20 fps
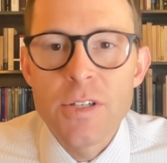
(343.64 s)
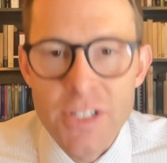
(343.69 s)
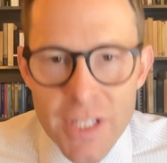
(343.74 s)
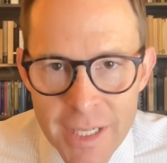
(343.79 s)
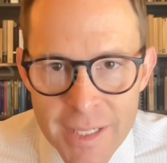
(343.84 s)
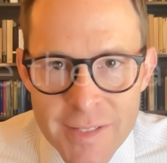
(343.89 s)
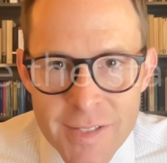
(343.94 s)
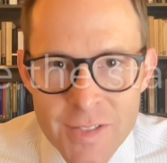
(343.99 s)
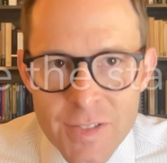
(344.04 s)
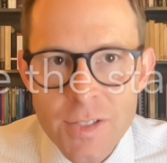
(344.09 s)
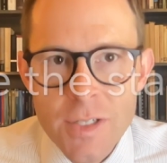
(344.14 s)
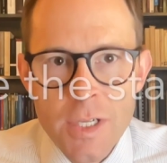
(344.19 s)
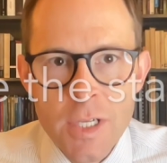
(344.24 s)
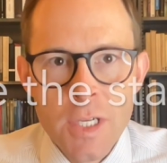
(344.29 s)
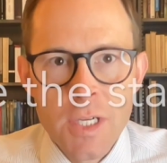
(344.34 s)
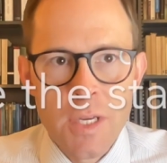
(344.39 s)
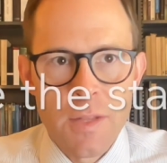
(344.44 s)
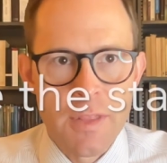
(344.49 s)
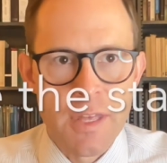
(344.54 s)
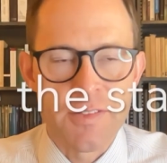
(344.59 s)
us
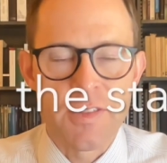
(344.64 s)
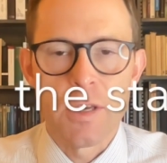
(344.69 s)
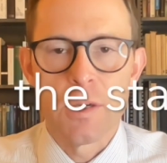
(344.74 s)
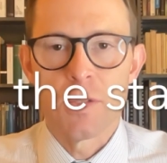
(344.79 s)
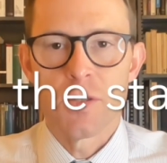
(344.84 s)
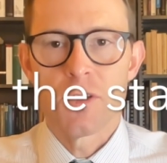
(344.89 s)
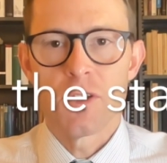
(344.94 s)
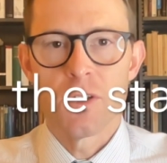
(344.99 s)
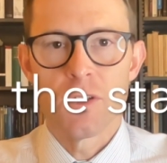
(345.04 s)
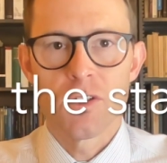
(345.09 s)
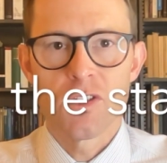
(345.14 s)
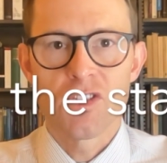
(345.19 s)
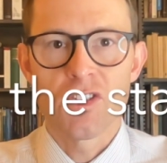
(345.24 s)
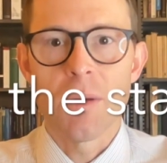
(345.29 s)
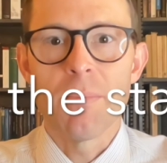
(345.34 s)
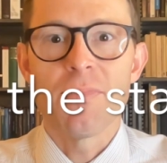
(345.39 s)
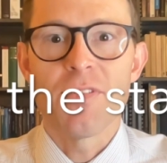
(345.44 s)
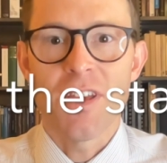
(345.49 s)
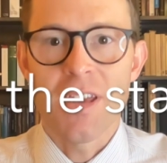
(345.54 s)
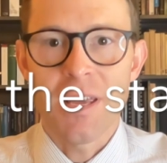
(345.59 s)
that there's
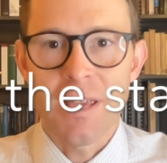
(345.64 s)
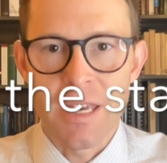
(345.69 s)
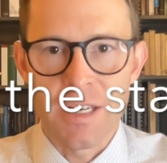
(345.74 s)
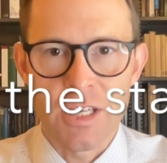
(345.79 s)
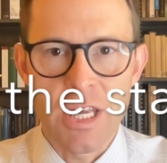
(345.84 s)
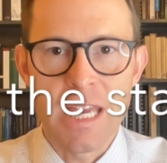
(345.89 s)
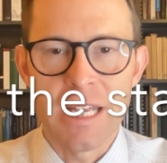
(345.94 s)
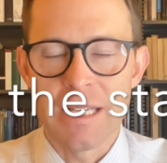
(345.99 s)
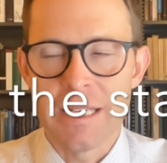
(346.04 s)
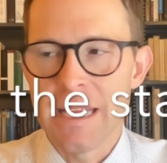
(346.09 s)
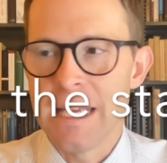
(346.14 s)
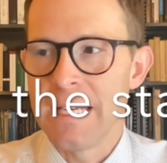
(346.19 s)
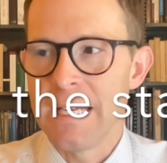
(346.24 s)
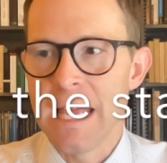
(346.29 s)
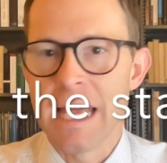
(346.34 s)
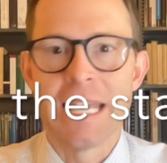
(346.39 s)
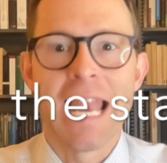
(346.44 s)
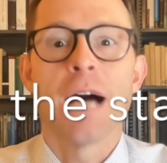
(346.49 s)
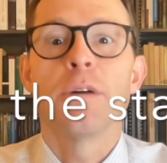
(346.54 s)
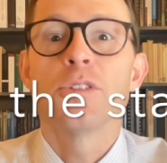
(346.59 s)
something, it
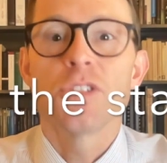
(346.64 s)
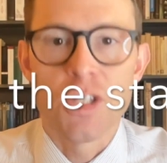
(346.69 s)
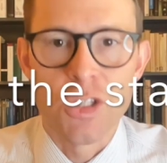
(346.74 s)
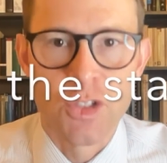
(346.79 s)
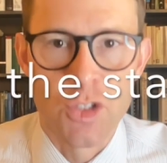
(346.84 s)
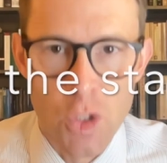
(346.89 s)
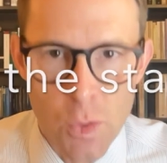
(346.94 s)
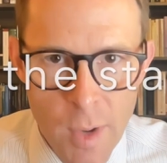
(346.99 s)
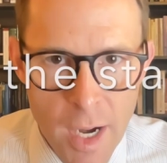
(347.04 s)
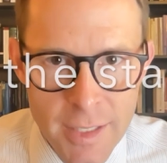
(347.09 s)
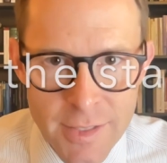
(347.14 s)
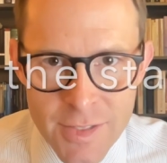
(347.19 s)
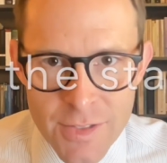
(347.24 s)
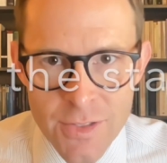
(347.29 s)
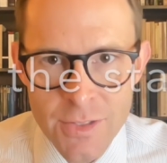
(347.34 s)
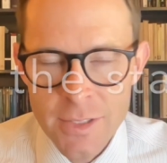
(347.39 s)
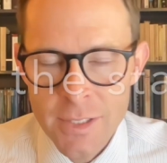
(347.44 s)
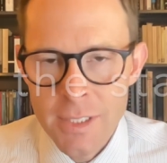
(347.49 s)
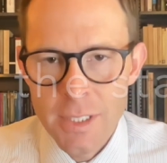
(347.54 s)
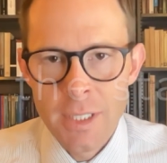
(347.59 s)
announces to
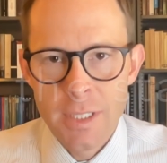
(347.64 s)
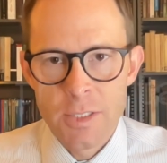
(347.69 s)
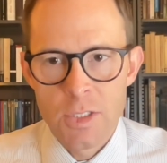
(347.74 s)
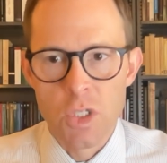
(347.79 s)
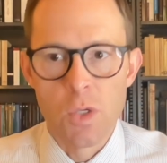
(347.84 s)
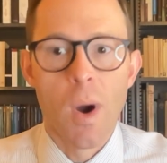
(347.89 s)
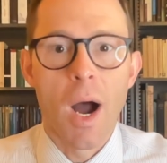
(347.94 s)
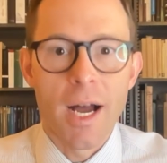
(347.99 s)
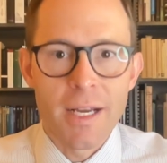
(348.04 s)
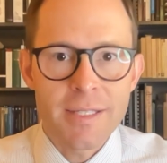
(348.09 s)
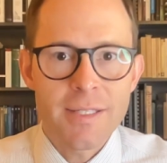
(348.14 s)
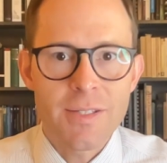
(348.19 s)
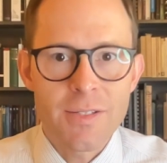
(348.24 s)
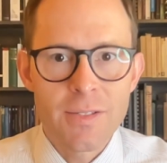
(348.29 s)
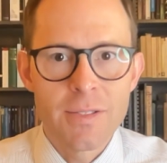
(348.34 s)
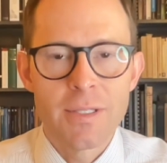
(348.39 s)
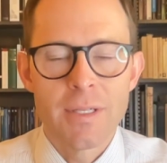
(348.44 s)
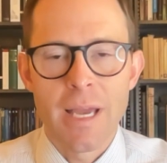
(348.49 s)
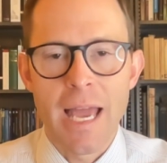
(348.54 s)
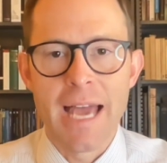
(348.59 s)
us
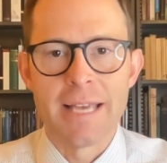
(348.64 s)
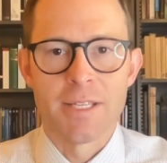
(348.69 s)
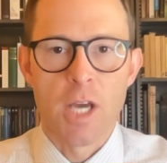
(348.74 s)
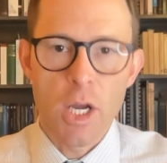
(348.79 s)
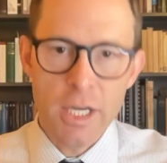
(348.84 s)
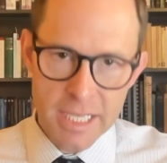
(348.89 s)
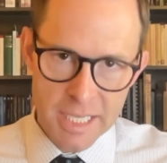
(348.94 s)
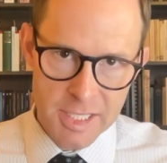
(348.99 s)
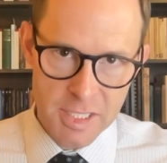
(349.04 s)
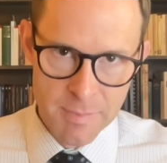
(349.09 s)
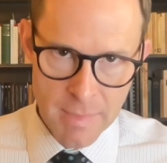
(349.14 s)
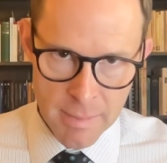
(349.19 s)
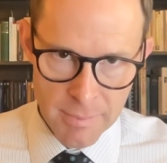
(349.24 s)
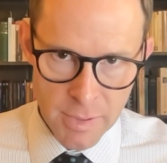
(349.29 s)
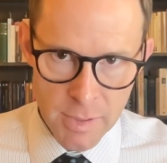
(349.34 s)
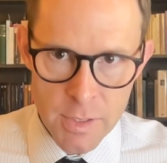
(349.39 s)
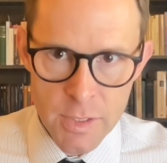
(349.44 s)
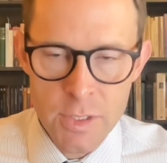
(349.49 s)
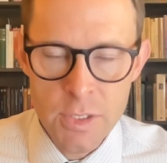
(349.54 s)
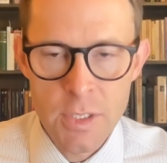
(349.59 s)
as audience
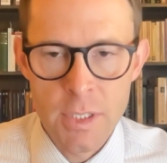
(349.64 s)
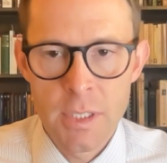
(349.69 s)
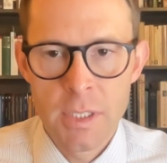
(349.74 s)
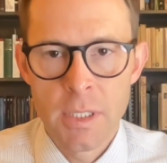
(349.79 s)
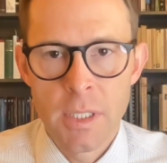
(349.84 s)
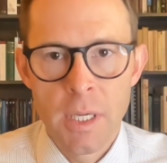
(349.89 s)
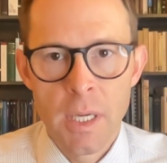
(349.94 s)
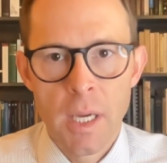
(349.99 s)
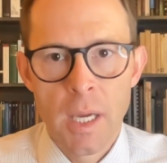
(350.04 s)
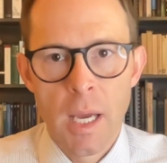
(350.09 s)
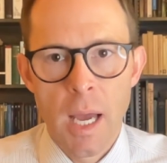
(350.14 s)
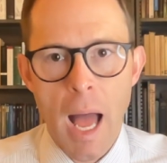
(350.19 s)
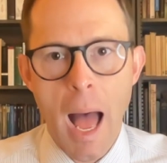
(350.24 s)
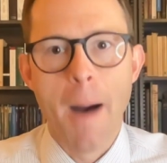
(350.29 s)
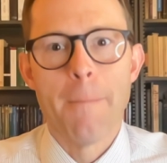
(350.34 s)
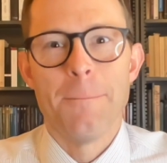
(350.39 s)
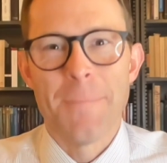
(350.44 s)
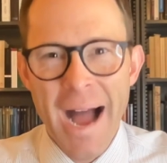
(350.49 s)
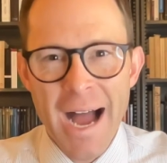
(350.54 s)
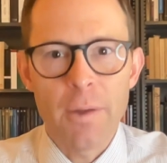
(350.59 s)
members
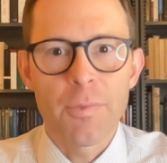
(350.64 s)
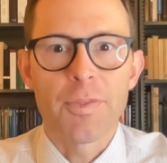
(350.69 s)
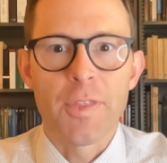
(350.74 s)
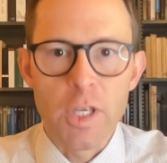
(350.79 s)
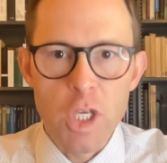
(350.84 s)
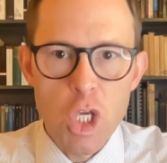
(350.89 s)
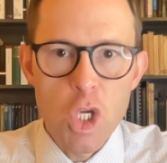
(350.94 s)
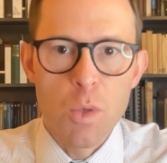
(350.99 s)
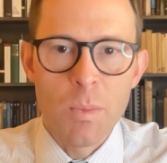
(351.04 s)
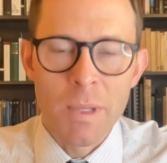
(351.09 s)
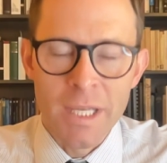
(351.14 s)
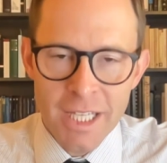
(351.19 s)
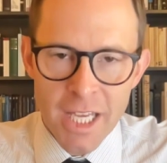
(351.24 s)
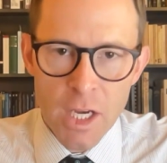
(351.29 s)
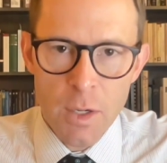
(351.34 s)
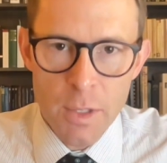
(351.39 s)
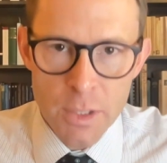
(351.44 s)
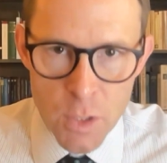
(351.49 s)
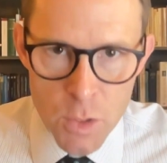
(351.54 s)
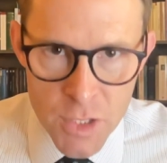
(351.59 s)
about the human
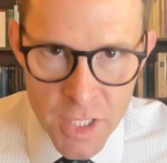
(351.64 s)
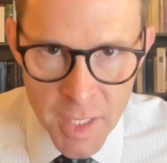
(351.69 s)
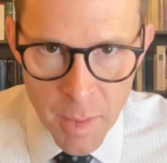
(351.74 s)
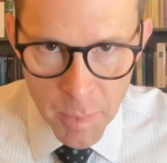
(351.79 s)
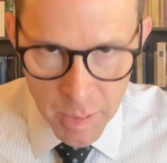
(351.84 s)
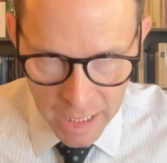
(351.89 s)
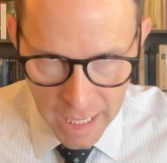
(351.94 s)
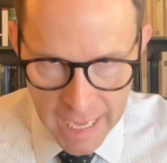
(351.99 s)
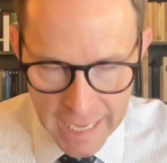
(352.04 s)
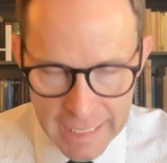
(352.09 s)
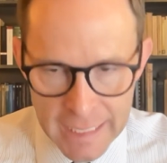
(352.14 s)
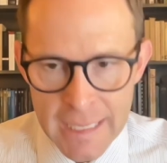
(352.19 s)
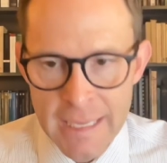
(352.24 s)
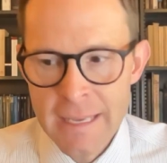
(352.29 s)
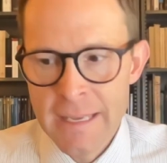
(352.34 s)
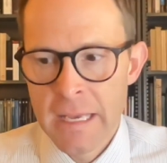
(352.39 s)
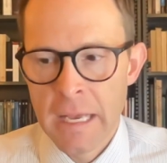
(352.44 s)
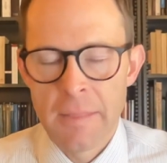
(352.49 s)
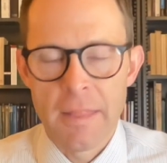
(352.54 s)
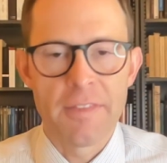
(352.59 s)
characters in the play,
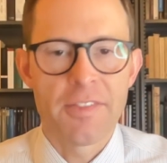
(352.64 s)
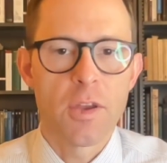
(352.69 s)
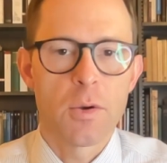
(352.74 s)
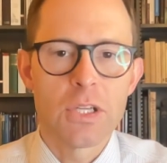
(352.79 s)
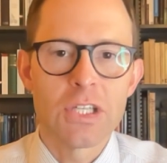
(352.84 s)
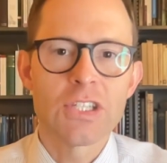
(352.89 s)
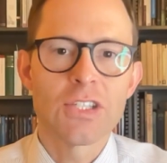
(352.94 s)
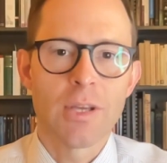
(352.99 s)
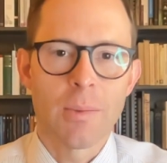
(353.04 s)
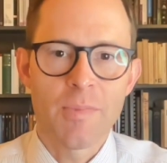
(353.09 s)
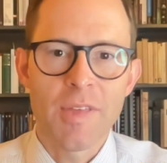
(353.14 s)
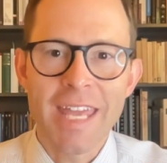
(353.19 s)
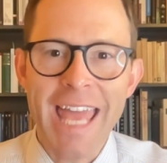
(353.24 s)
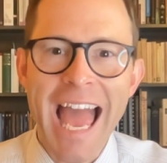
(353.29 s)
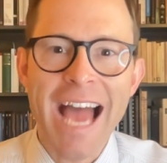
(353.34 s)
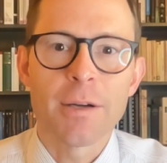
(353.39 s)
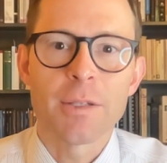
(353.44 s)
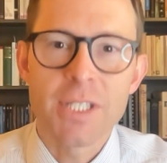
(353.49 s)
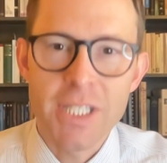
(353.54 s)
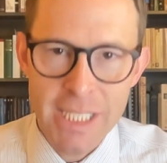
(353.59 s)
that there is something
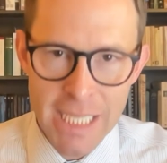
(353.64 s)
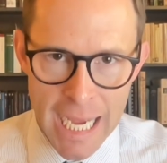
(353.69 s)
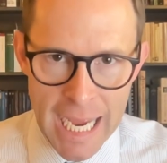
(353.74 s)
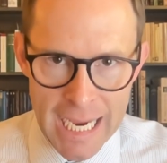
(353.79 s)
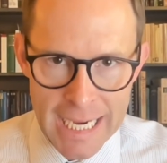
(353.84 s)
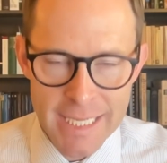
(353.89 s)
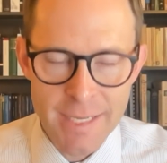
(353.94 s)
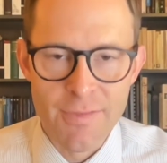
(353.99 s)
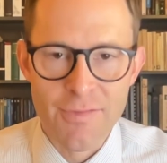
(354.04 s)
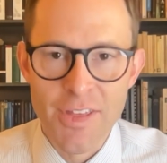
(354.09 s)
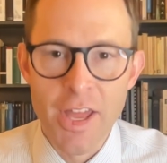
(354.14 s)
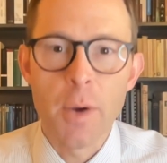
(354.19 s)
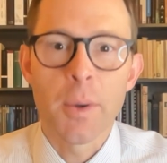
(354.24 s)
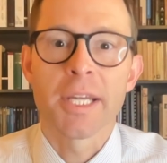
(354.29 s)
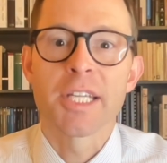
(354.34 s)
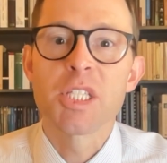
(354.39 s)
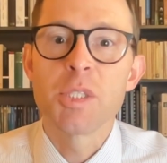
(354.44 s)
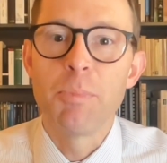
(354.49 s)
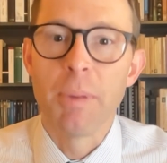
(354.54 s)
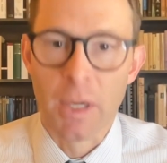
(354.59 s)
outside of their
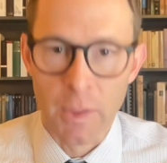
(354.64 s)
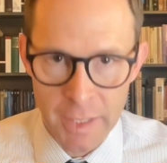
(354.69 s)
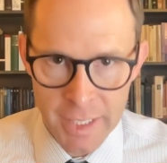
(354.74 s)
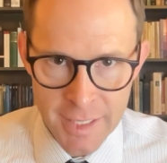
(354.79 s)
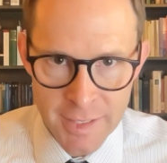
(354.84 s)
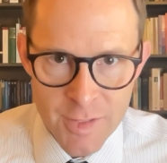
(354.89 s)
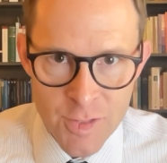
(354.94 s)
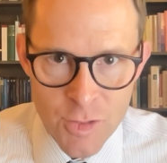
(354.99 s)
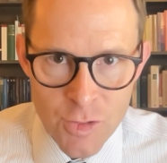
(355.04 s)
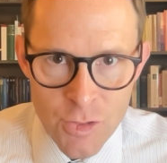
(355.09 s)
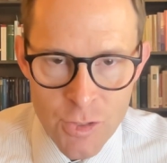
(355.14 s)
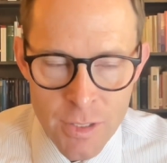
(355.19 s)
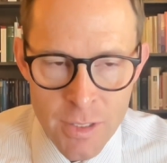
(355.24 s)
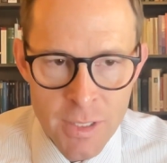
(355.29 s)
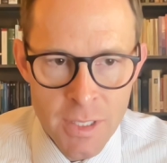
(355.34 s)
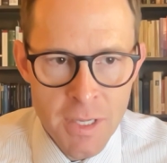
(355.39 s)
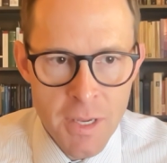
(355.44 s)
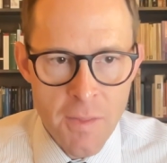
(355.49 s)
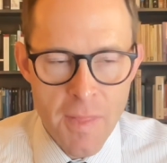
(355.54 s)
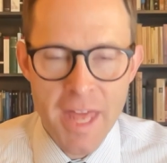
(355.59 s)
experience
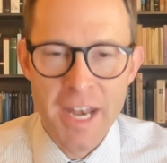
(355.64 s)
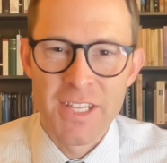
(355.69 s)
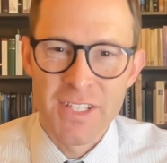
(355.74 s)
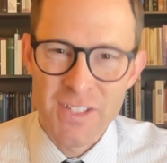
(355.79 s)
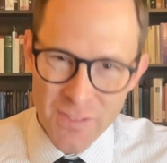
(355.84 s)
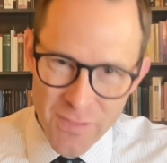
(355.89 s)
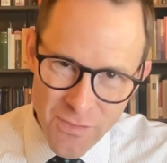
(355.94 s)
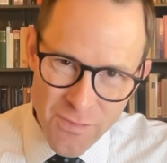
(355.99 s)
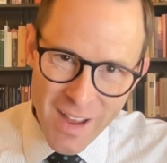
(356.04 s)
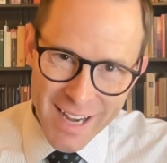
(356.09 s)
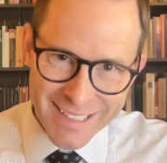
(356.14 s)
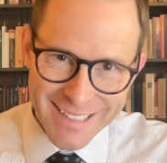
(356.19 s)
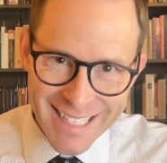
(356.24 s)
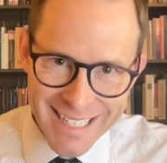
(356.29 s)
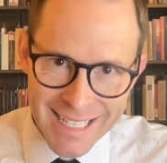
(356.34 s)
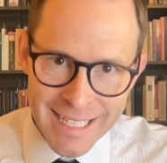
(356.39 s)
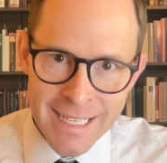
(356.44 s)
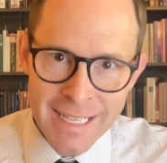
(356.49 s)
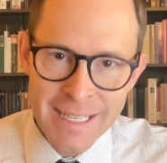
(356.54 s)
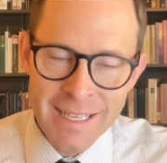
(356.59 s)
that is
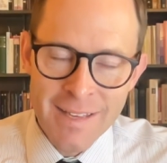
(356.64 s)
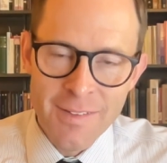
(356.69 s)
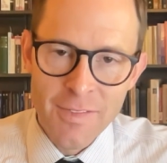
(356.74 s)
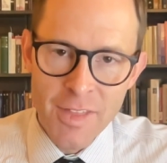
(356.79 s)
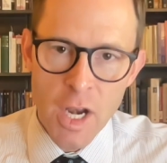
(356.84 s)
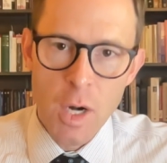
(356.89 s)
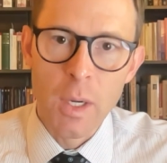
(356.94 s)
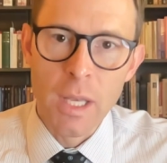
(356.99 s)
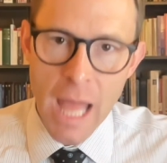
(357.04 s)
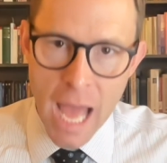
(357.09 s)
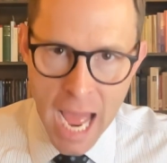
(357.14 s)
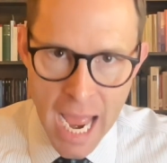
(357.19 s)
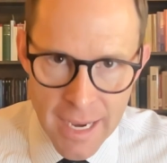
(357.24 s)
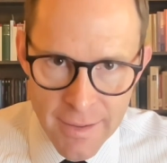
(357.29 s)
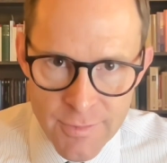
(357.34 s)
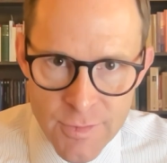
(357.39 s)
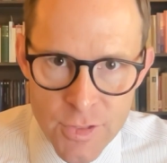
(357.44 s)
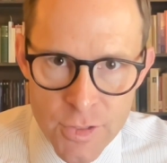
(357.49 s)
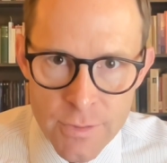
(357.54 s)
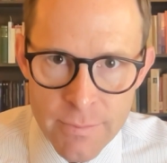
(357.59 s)
affecting their
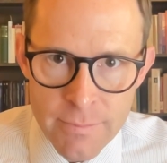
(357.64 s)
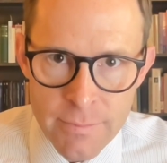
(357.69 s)
lives.